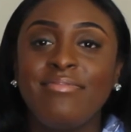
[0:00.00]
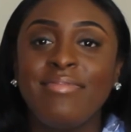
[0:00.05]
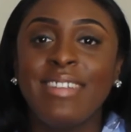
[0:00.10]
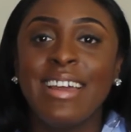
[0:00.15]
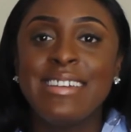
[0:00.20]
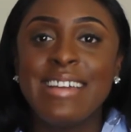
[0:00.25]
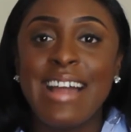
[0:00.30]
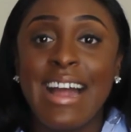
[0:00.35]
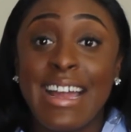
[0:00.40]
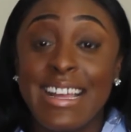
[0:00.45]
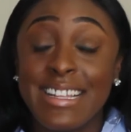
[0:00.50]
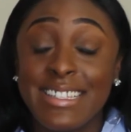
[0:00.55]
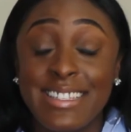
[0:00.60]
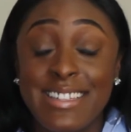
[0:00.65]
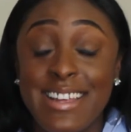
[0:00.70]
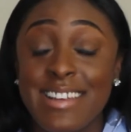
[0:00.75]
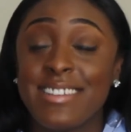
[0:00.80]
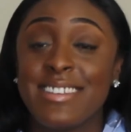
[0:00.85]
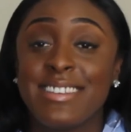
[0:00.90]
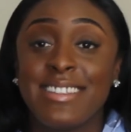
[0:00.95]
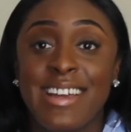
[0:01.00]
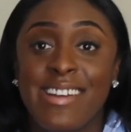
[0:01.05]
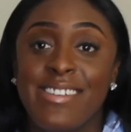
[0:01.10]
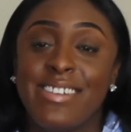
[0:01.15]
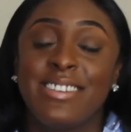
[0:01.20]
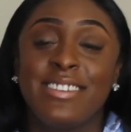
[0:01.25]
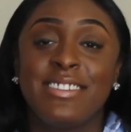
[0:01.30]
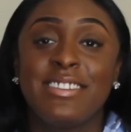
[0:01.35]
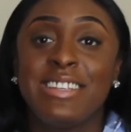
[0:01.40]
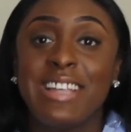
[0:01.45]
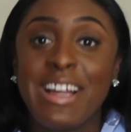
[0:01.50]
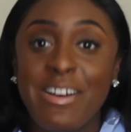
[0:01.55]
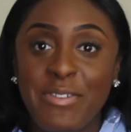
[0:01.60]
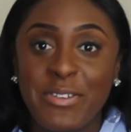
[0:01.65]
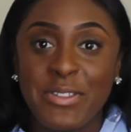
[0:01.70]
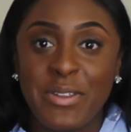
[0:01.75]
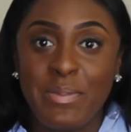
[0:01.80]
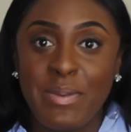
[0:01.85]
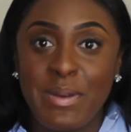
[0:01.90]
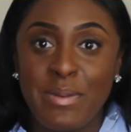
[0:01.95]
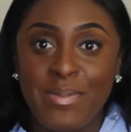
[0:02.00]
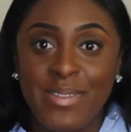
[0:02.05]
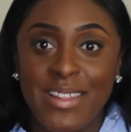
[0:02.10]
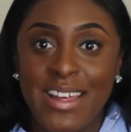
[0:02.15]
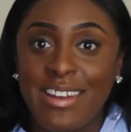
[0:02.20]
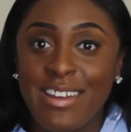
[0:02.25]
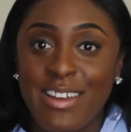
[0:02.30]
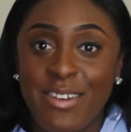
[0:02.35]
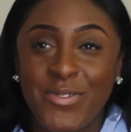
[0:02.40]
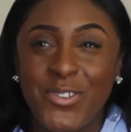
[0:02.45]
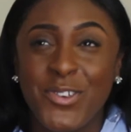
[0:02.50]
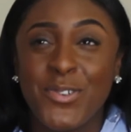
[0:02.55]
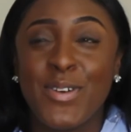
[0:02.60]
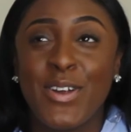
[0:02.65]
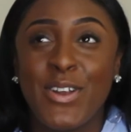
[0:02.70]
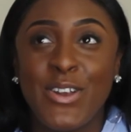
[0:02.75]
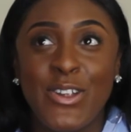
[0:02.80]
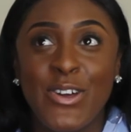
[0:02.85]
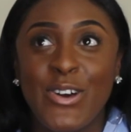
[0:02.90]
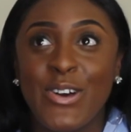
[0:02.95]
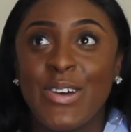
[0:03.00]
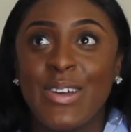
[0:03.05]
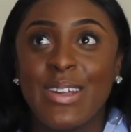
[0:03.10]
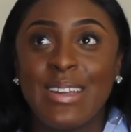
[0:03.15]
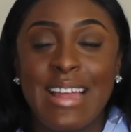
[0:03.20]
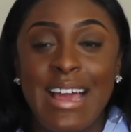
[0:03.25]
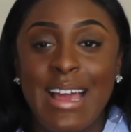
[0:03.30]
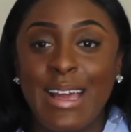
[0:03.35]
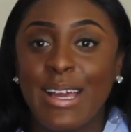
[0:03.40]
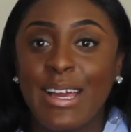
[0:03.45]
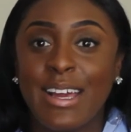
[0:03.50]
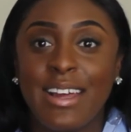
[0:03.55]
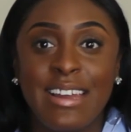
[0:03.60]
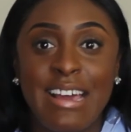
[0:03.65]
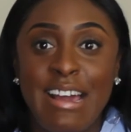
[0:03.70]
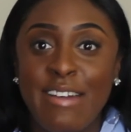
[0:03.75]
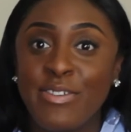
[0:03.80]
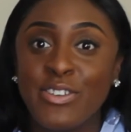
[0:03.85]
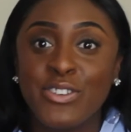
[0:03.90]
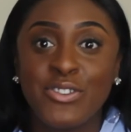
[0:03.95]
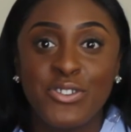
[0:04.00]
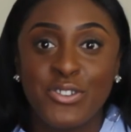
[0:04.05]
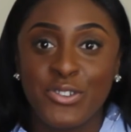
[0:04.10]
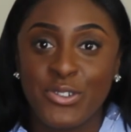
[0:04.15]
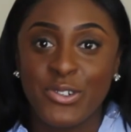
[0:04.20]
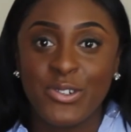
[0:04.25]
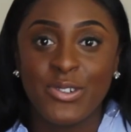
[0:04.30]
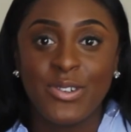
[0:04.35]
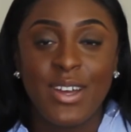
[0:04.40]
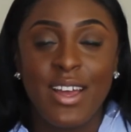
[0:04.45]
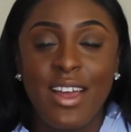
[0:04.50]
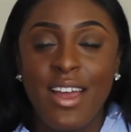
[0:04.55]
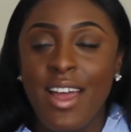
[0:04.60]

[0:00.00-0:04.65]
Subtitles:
yeah, it's necessary. Just love on the people that love you a lot. Like, life is short.